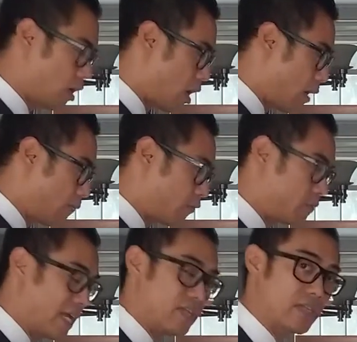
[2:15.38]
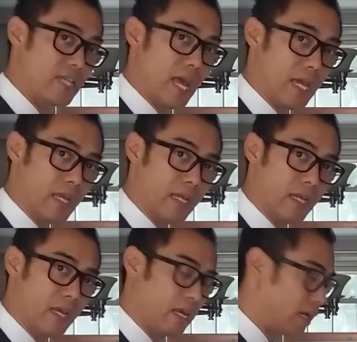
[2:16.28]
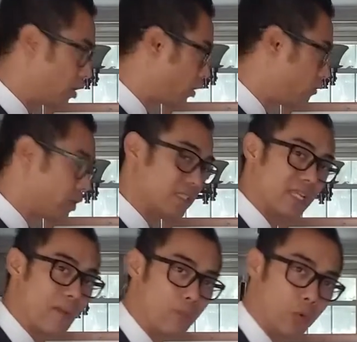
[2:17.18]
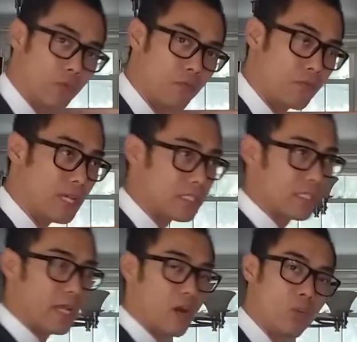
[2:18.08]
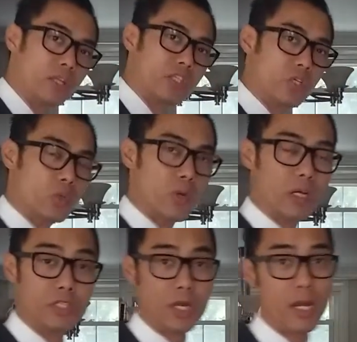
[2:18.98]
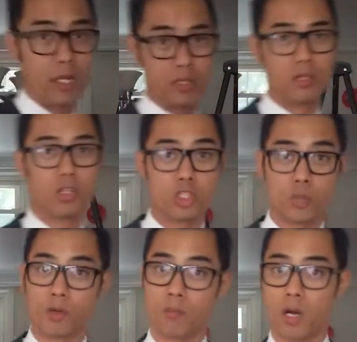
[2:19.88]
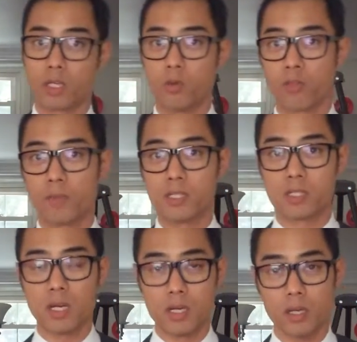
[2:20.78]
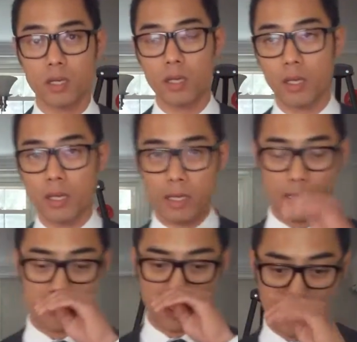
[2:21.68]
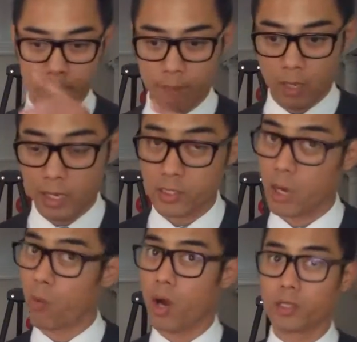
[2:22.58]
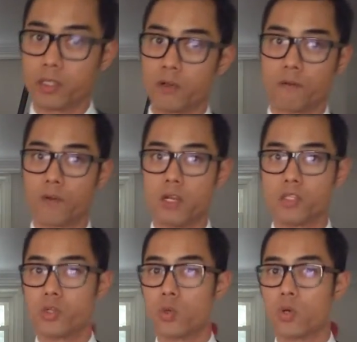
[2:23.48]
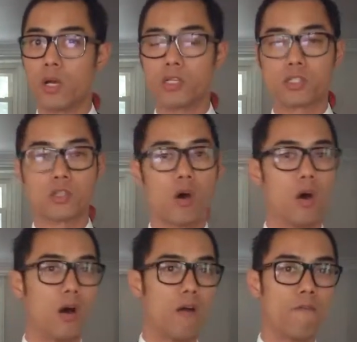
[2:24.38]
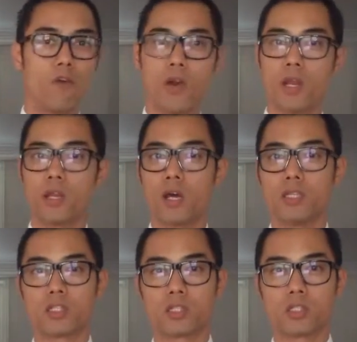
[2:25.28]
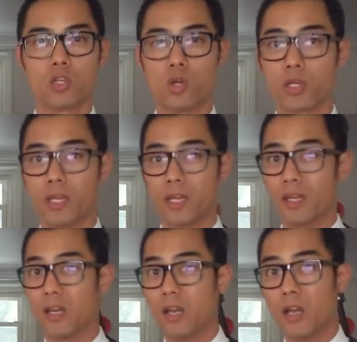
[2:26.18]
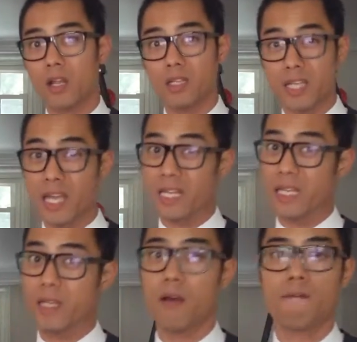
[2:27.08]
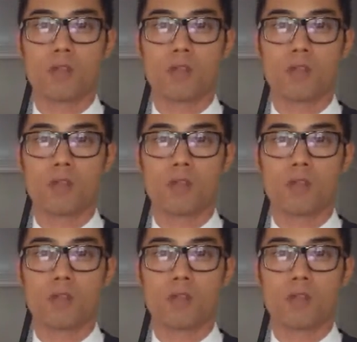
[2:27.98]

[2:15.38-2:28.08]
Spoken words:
from day to day. And I'll give you an example. Yesterday I went to Giant, the supermarket, with my son. And as I walked in the front door, I saw a very nice looking lady